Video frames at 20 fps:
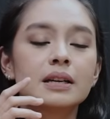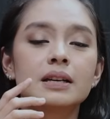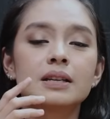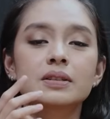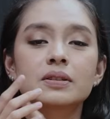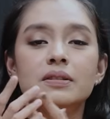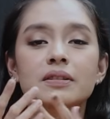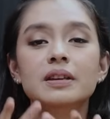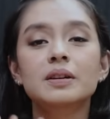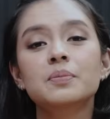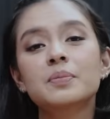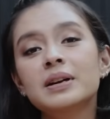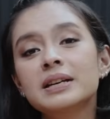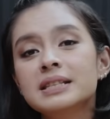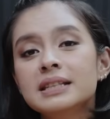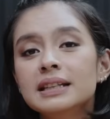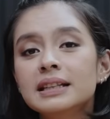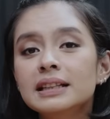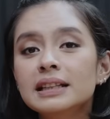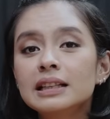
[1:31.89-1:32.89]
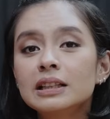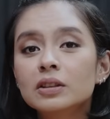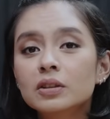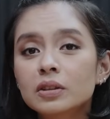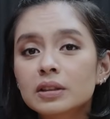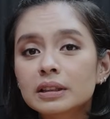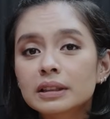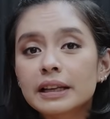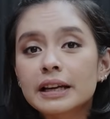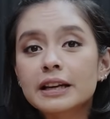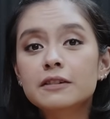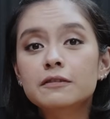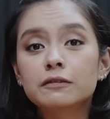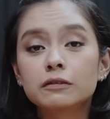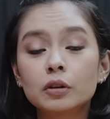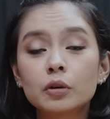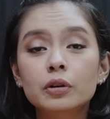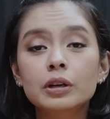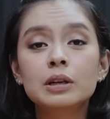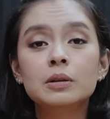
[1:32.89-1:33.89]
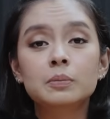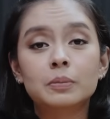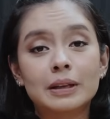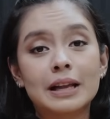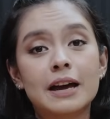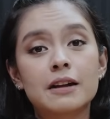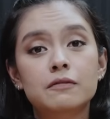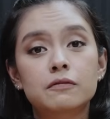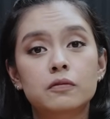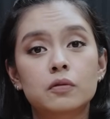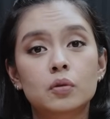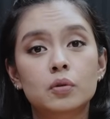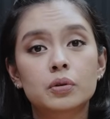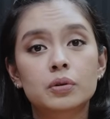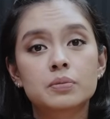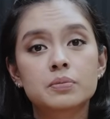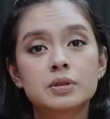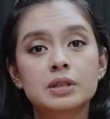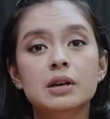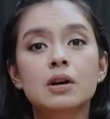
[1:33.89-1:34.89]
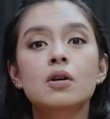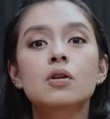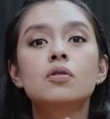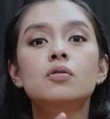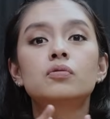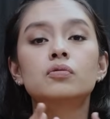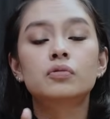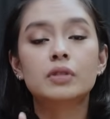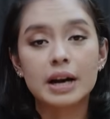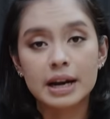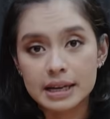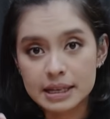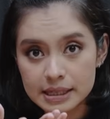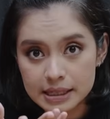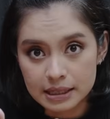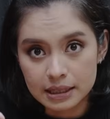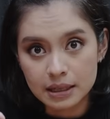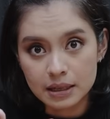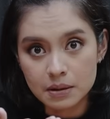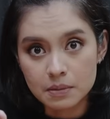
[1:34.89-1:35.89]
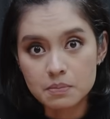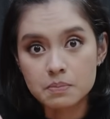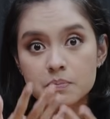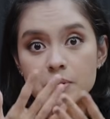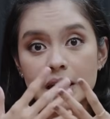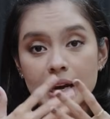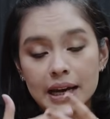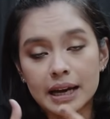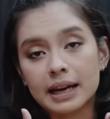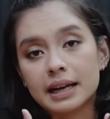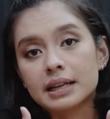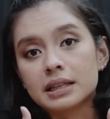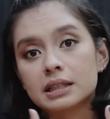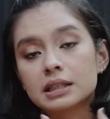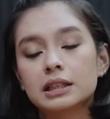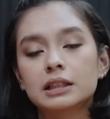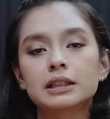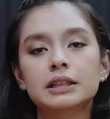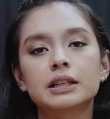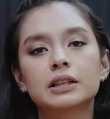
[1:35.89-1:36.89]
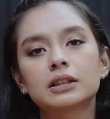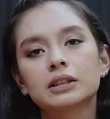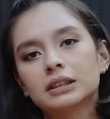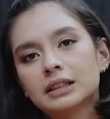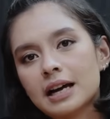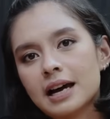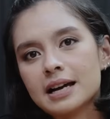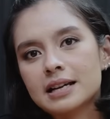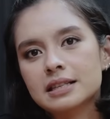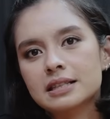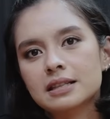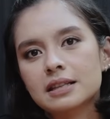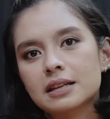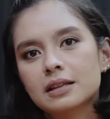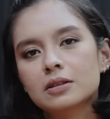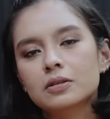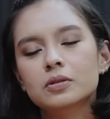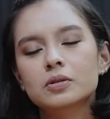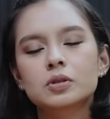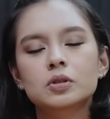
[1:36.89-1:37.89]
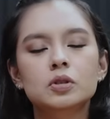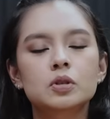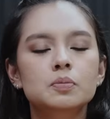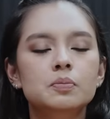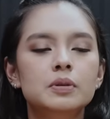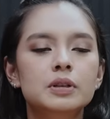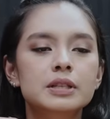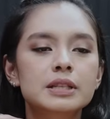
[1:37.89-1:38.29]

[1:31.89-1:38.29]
So they basically look like floating platforms rising behind clear glass. They look super